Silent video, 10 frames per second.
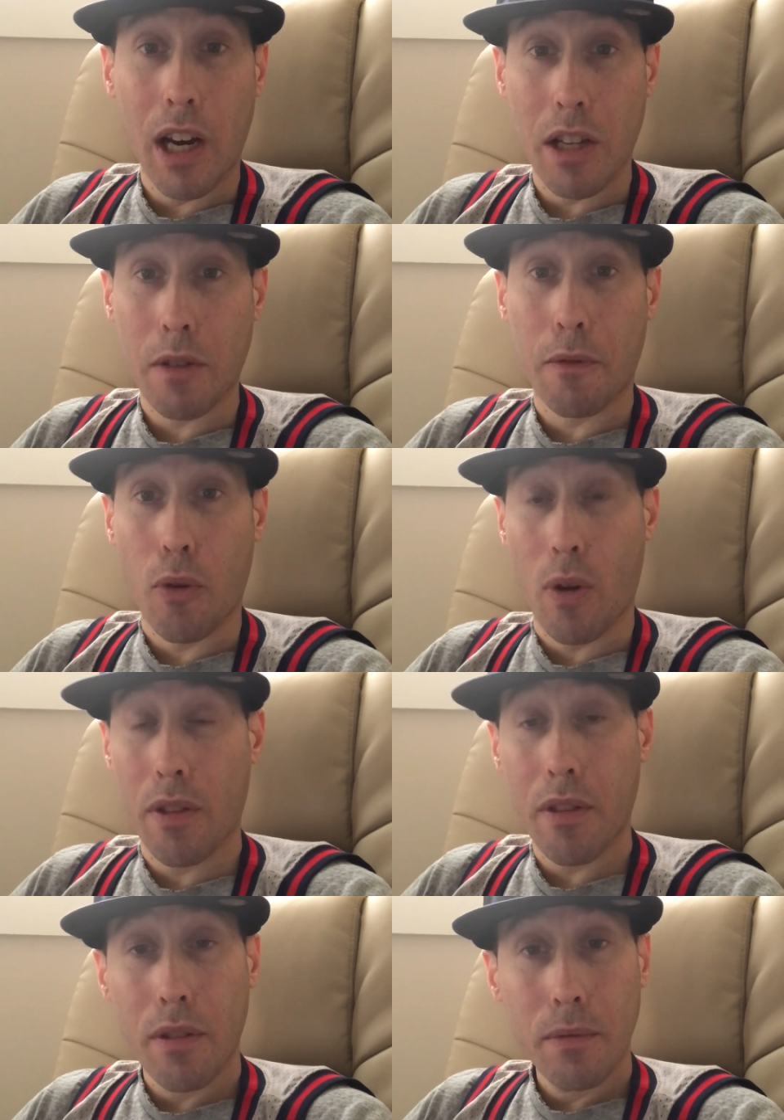on to
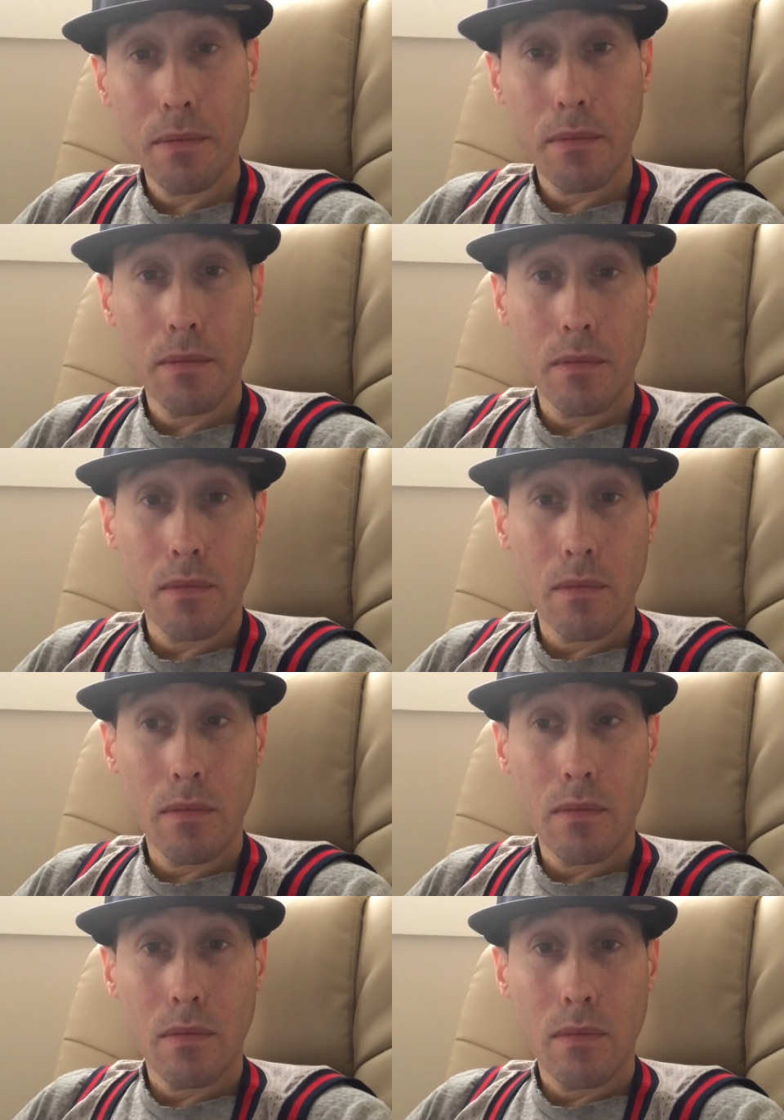fourth.
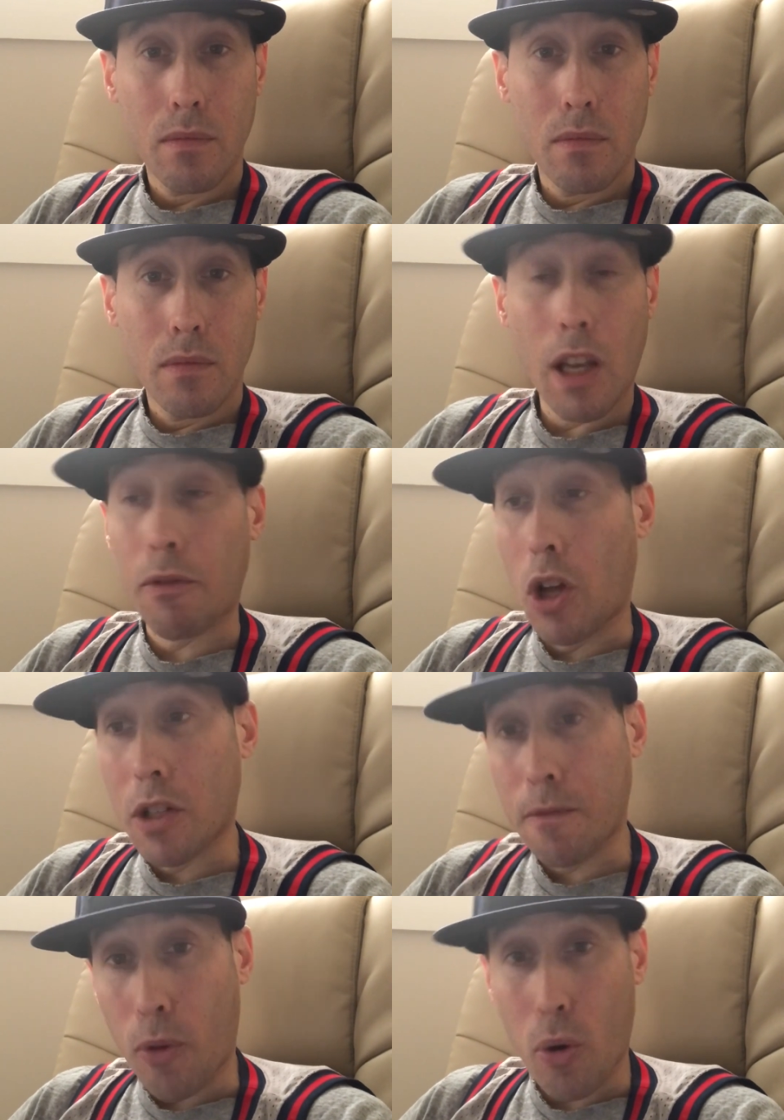They've
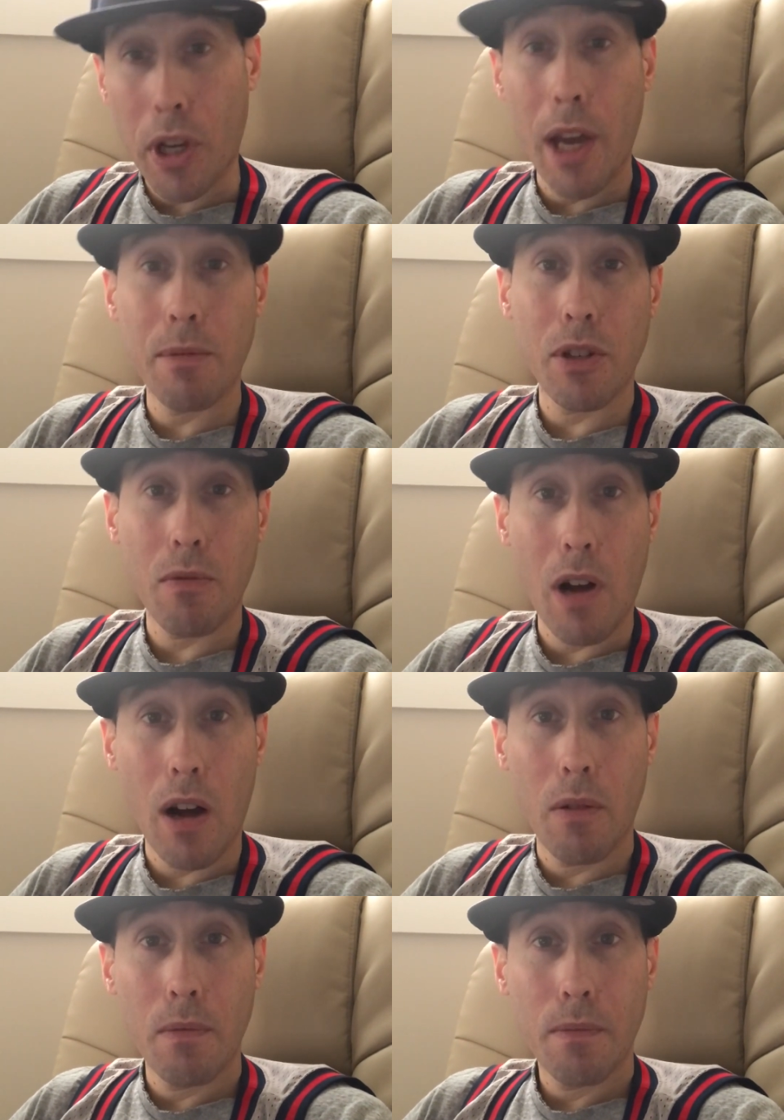lost four games in a
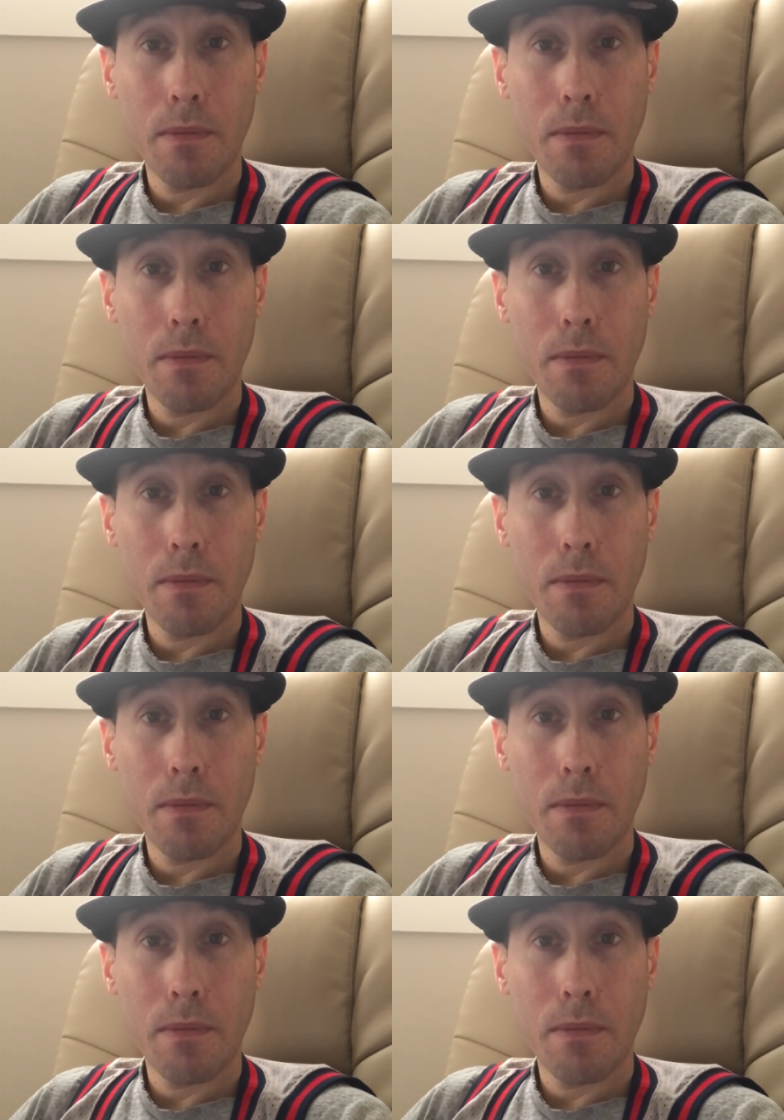row.